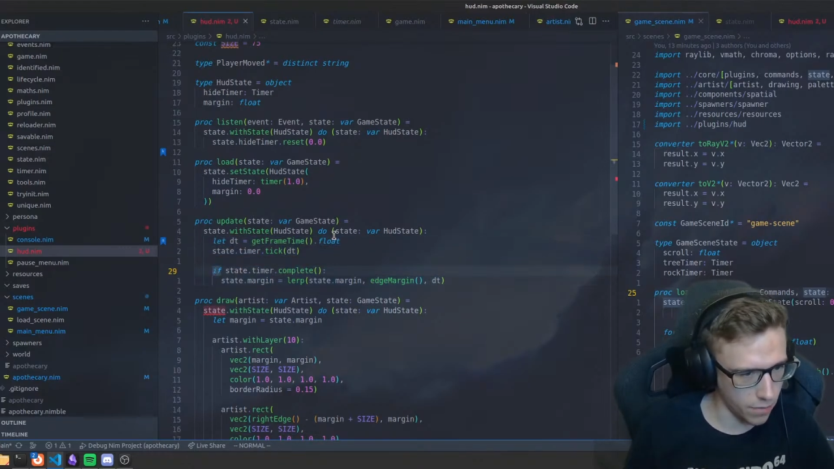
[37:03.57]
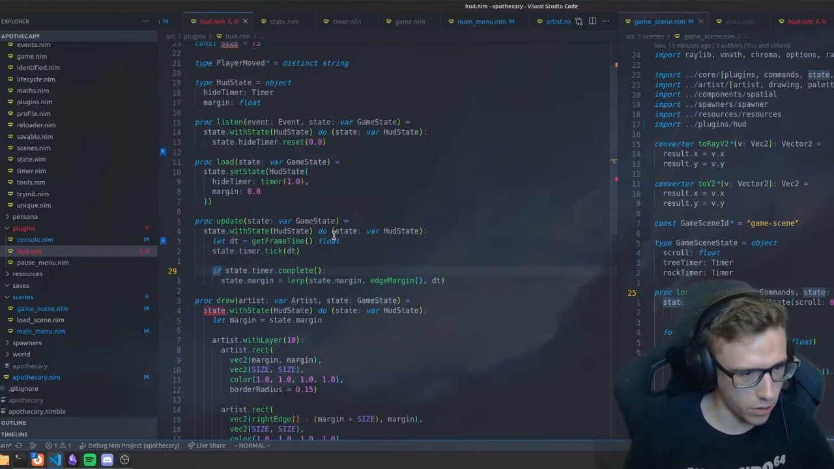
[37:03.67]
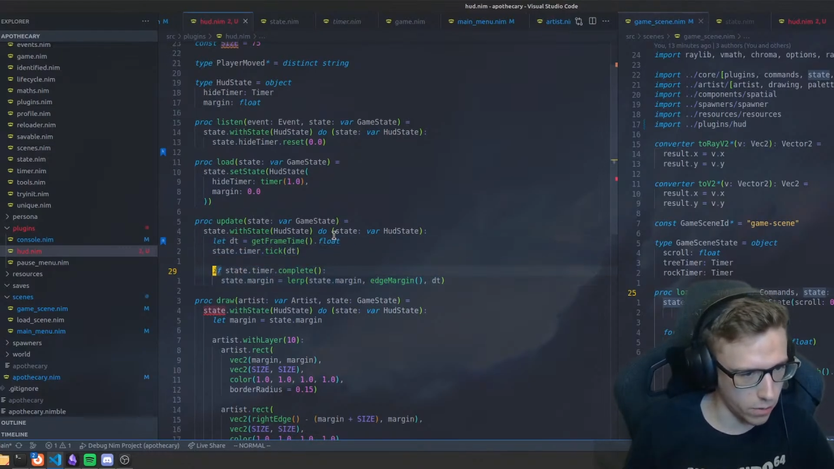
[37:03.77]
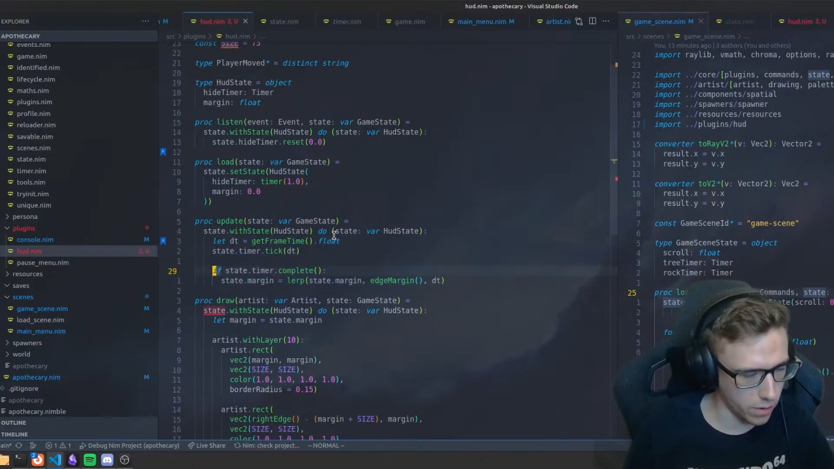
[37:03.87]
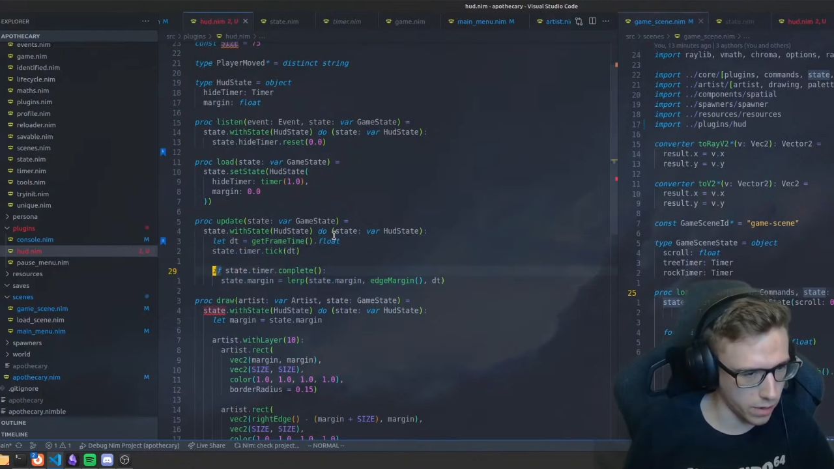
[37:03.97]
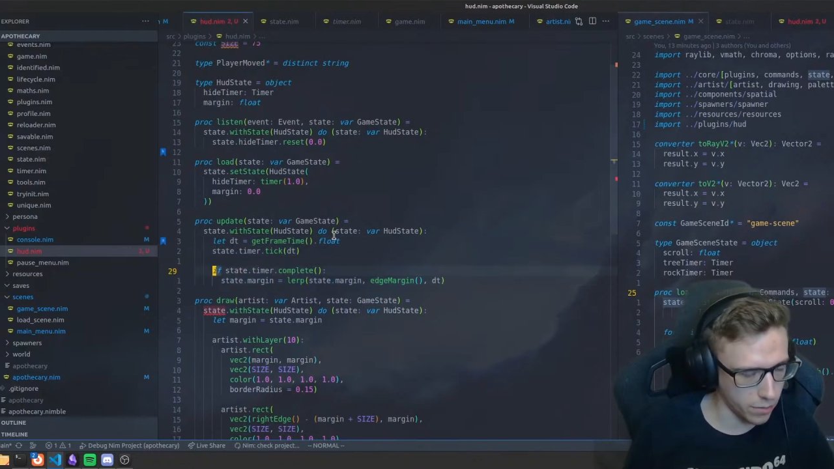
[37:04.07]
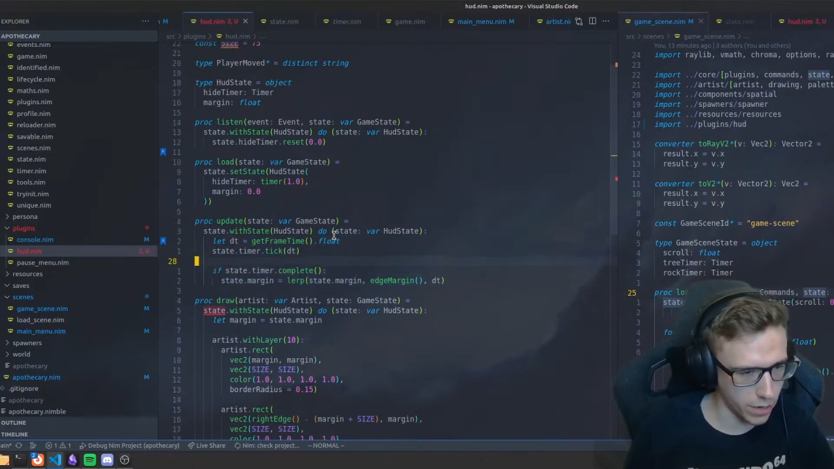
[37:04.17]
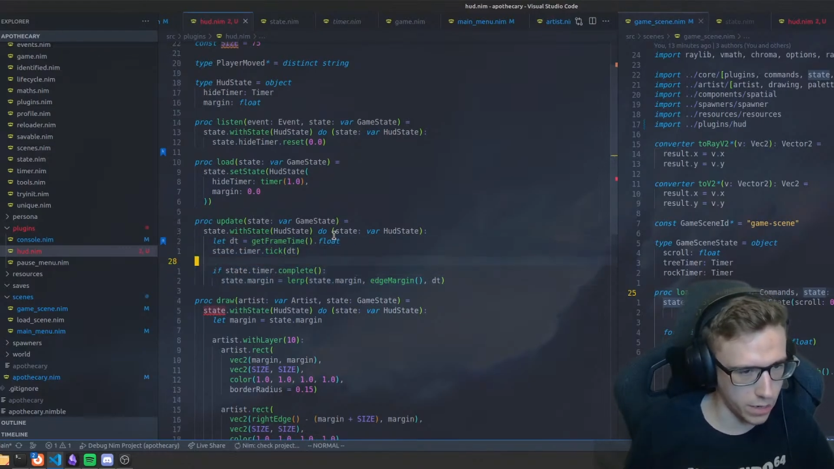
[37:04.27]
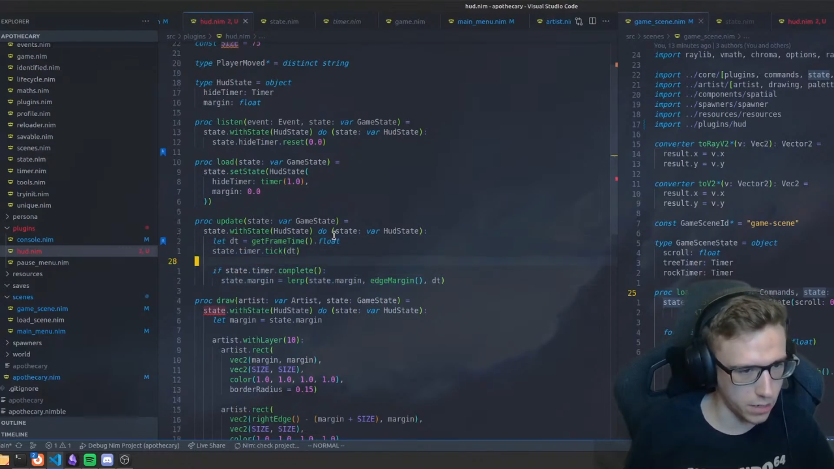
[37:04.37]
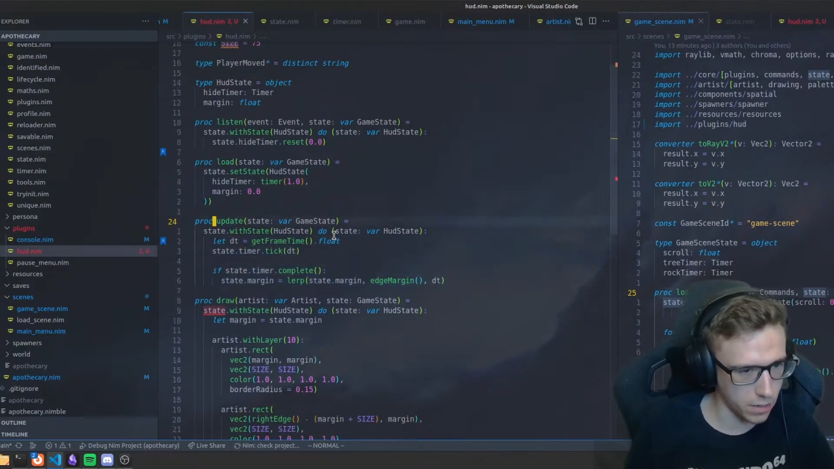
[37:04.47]
annoying if I
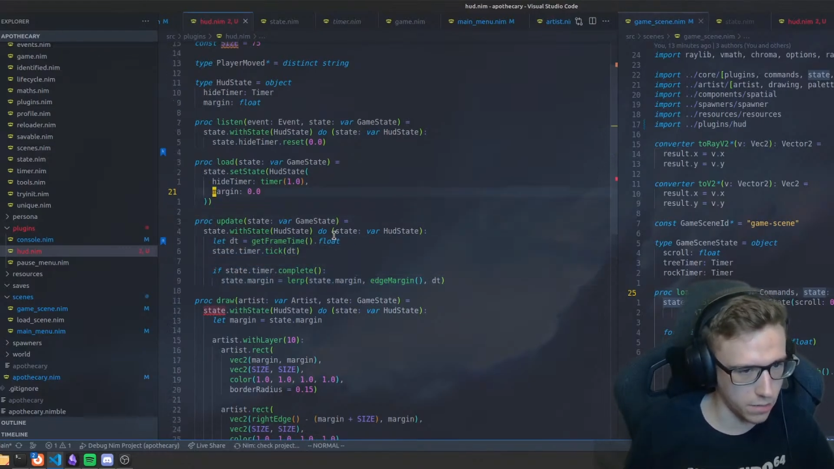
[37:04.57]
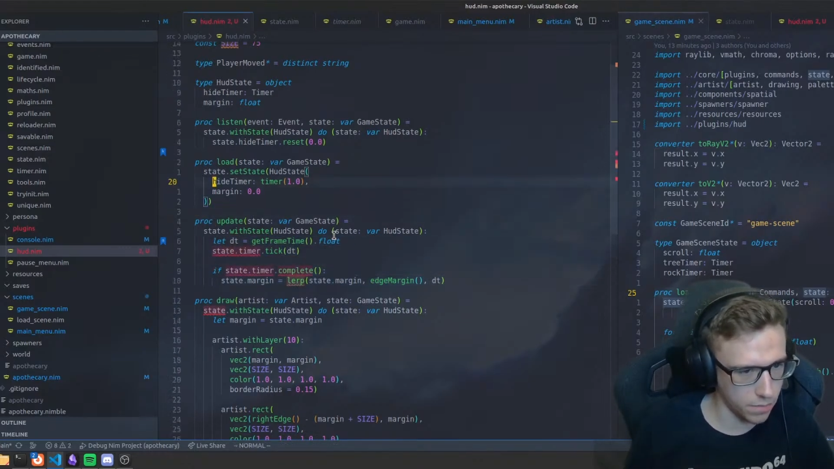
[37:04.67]
had to. I'm